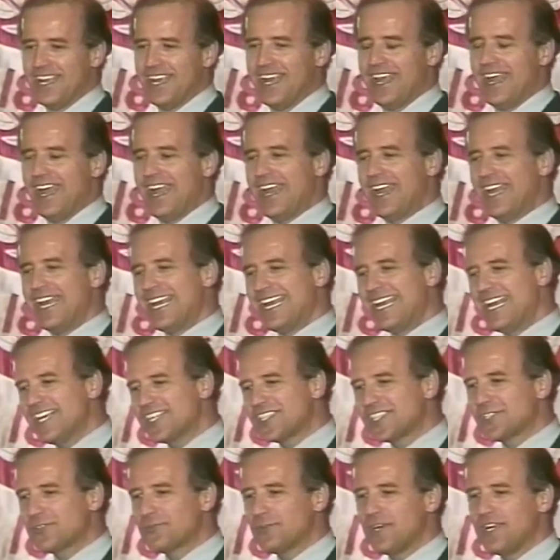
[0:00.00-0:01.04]
a
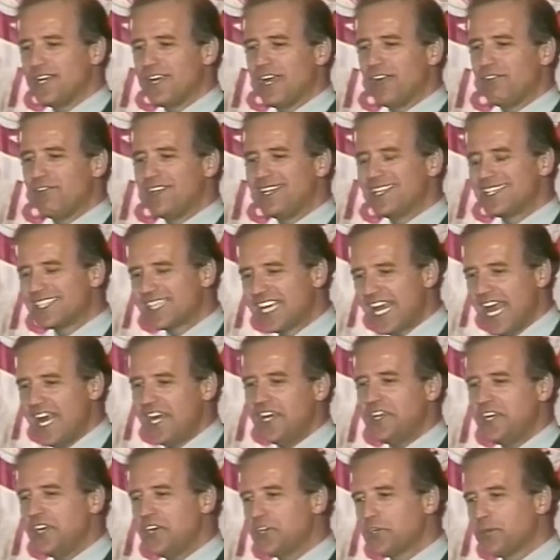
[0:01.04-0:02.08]
history of intending